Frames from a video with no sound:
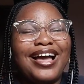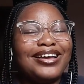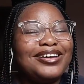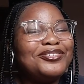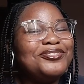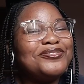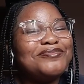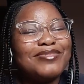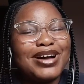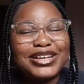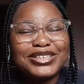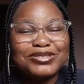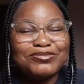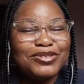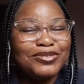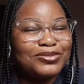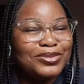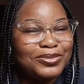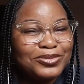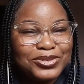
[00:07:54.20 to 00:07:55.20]
I can do
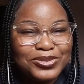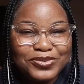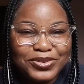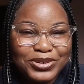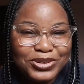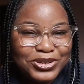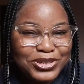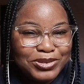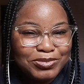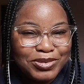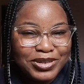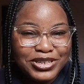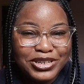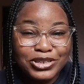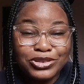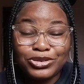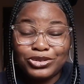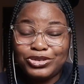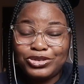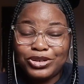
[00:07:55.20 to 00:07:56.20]
maximum of 2 videos per
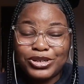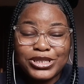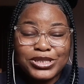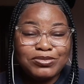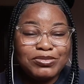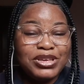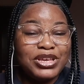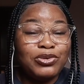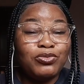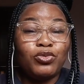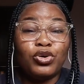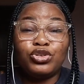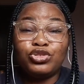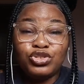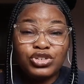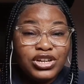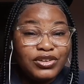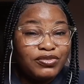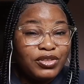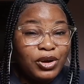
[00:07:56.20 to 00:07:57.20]
day. So trust me,
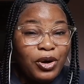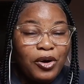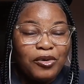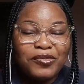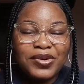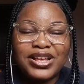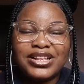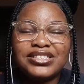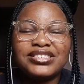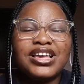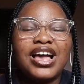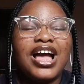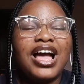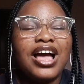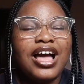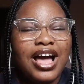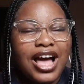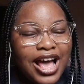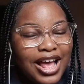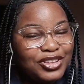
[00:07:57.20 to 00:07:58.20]
once you leave the comments
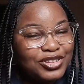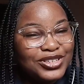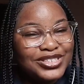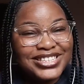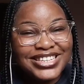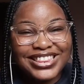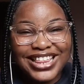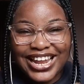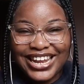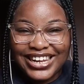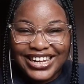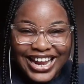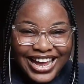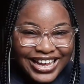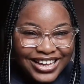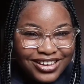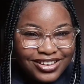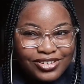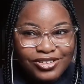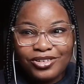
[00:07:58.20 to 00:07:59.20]
and you see that
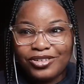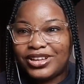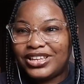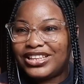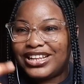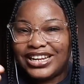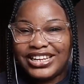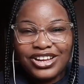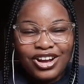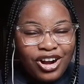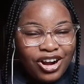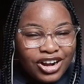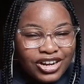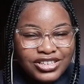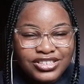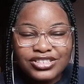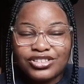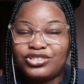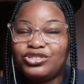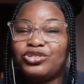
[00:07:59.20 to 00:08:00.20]
like or either the
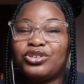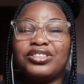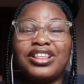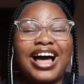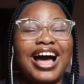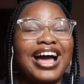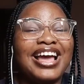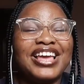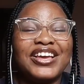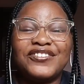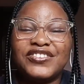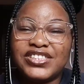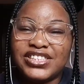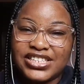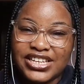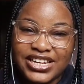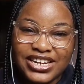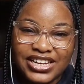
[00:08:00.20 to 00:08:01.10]
heart, know that I have